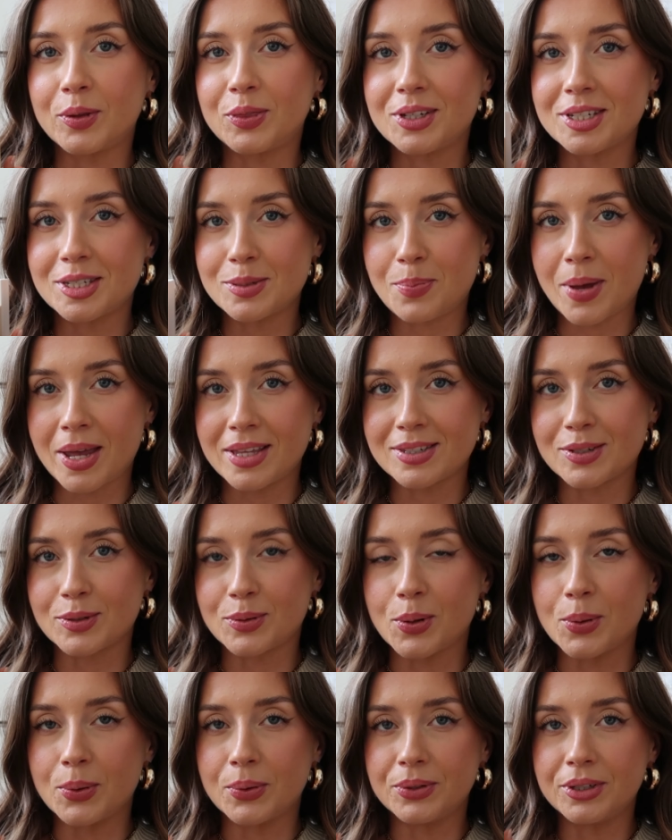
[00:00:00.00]
this
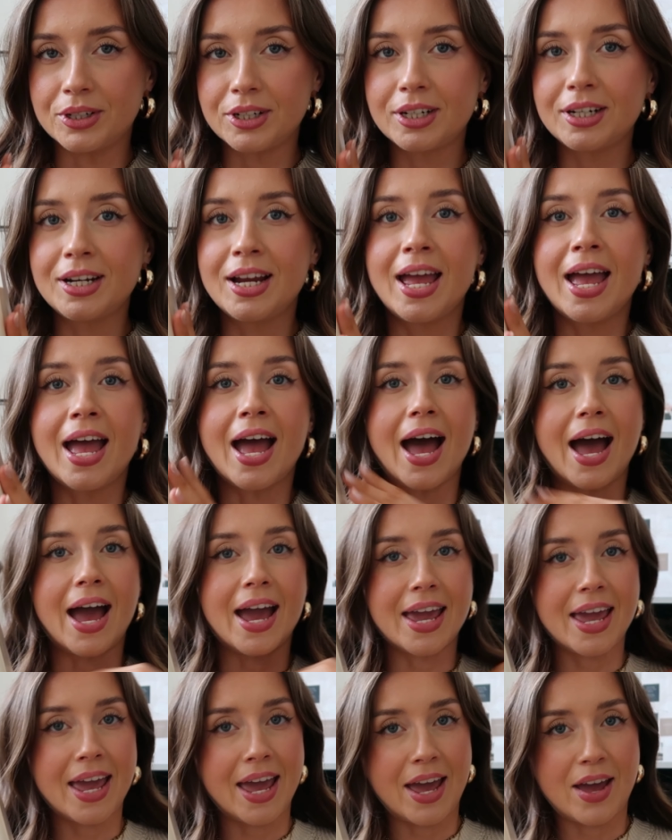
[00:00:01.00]
pencil holder.
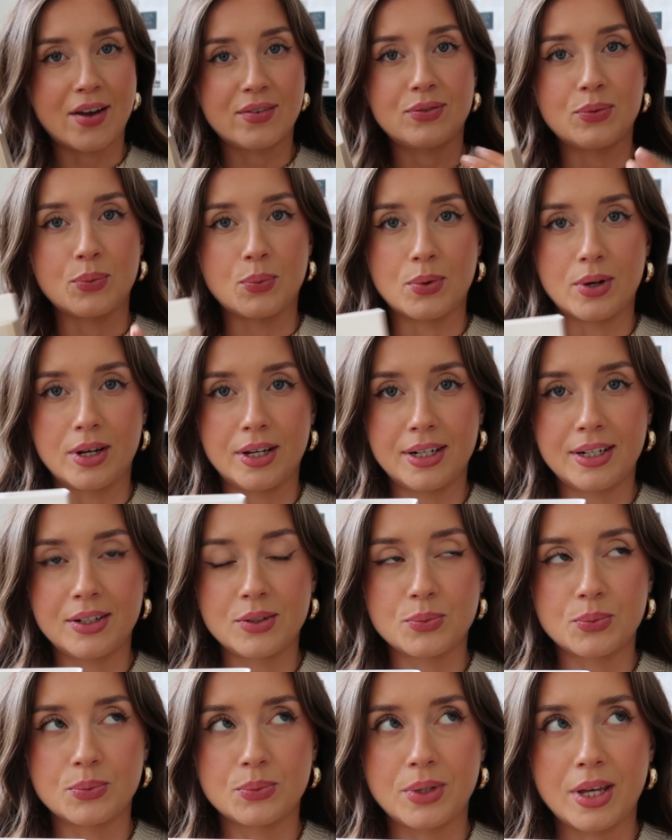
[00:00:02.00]
I have
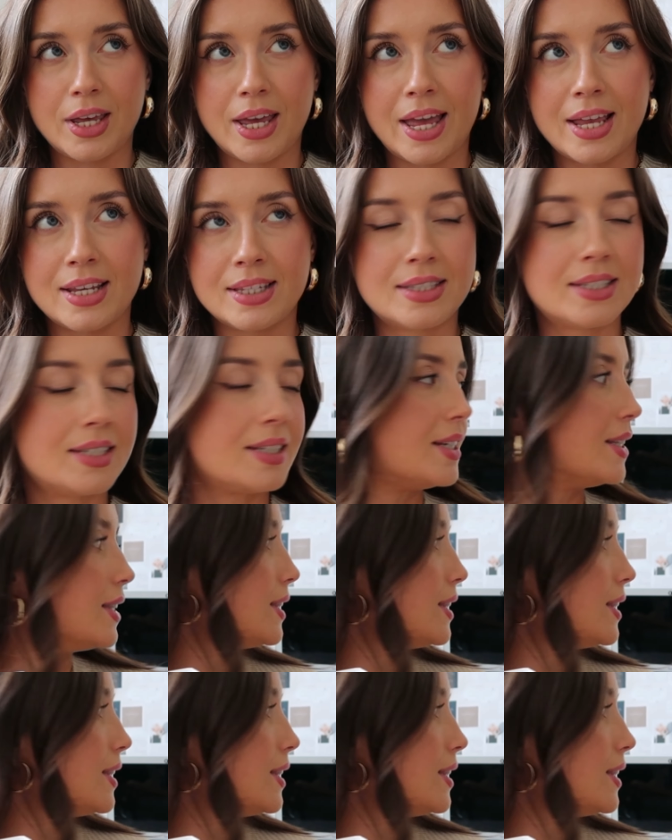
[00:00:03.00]
one and